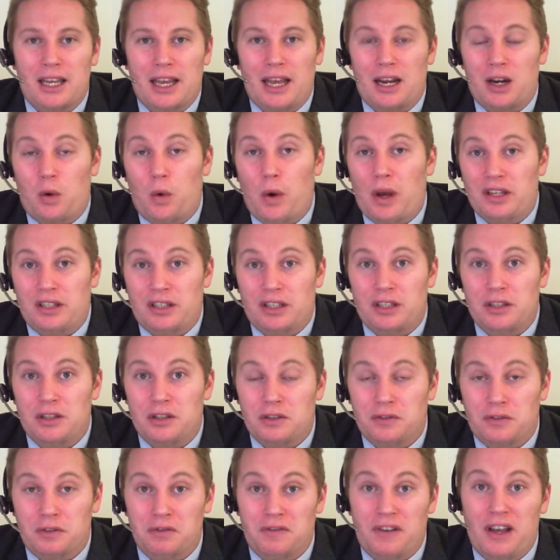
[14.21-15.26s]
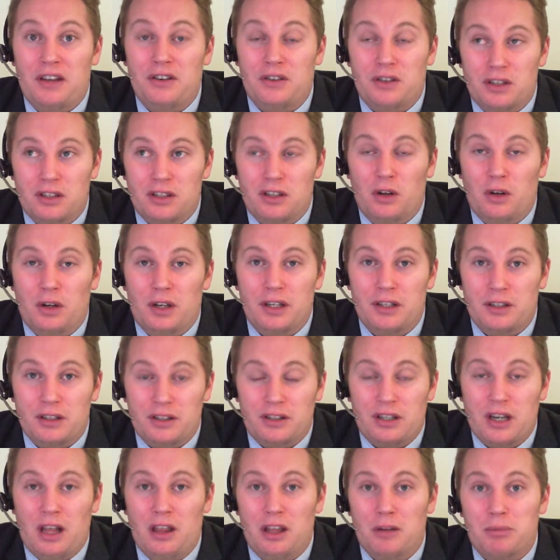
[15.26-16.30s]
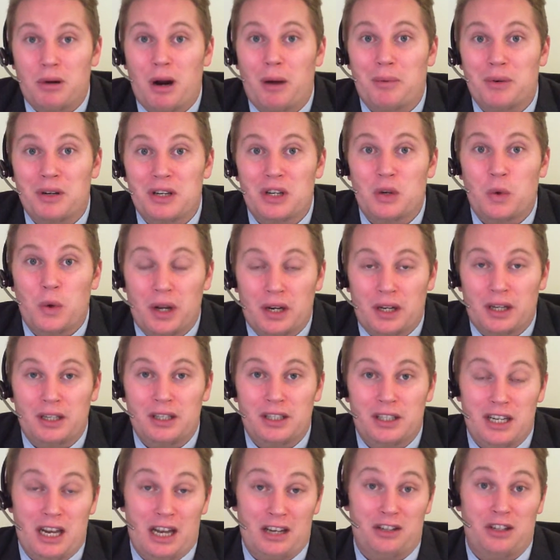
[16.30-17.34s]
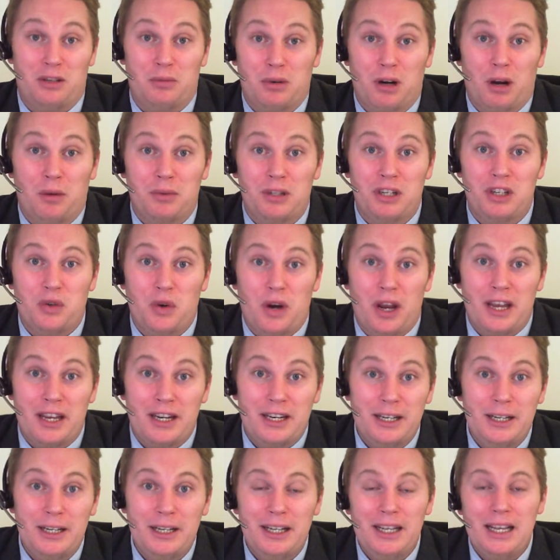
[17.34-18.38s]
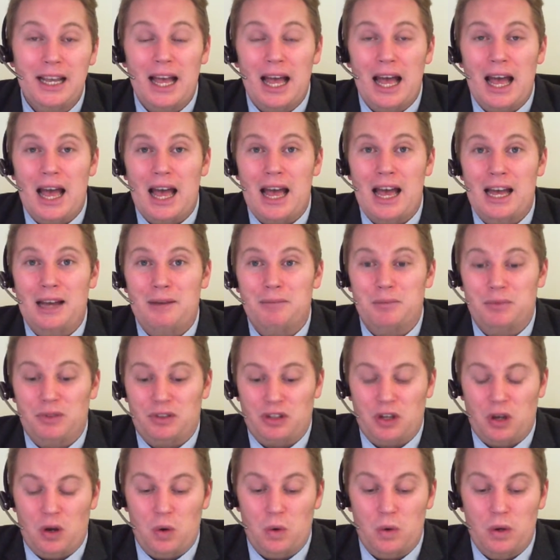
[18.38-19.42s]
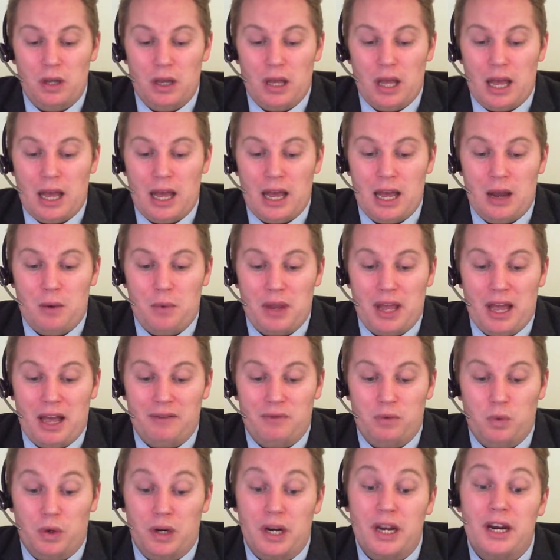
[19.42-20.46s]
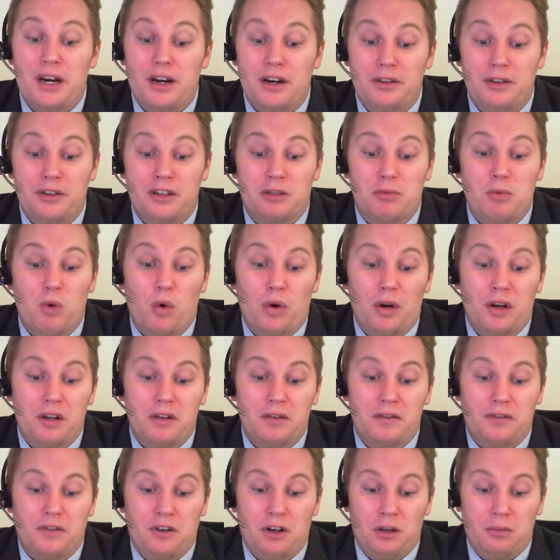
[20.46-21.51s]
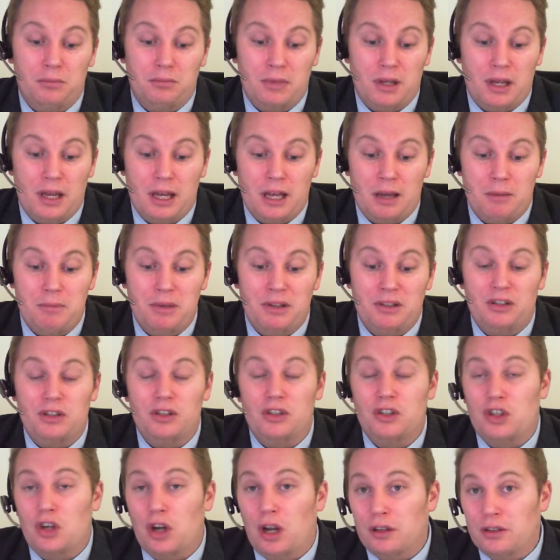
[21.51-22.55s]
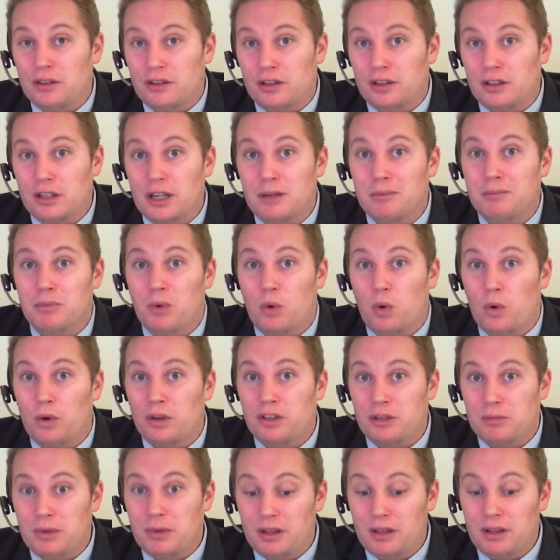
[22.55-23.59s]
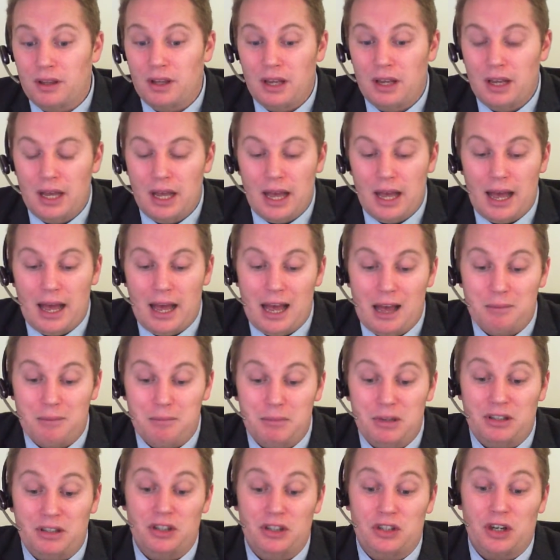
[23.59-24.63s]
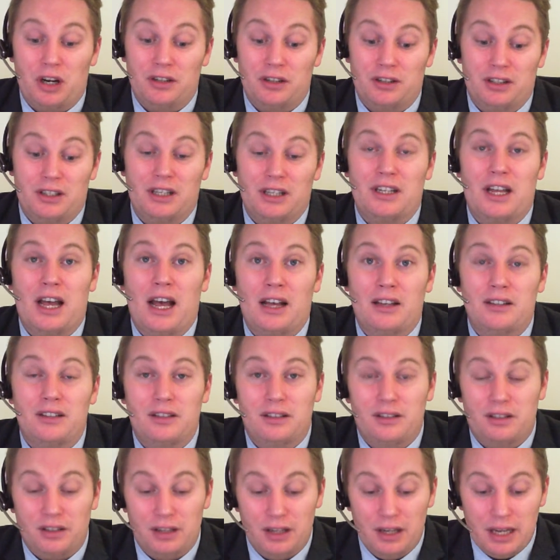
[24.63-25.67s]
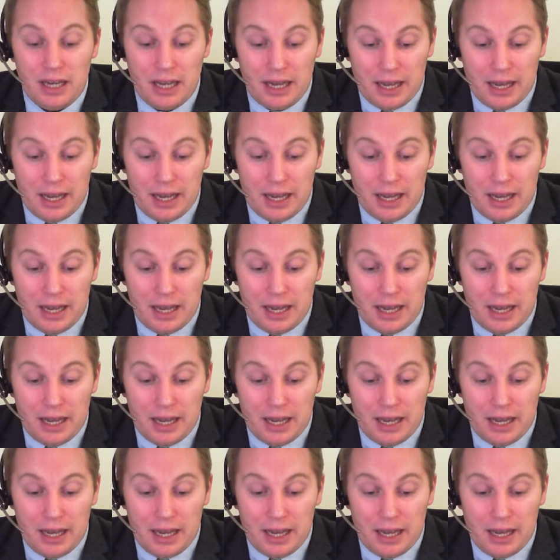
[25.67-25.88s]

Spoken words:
get questions from vendors looking to sell their property quickly to National Property Trade. We have one here this morning from Mrs. Johnson in Portsmouth. Mrs. Johnson has asked,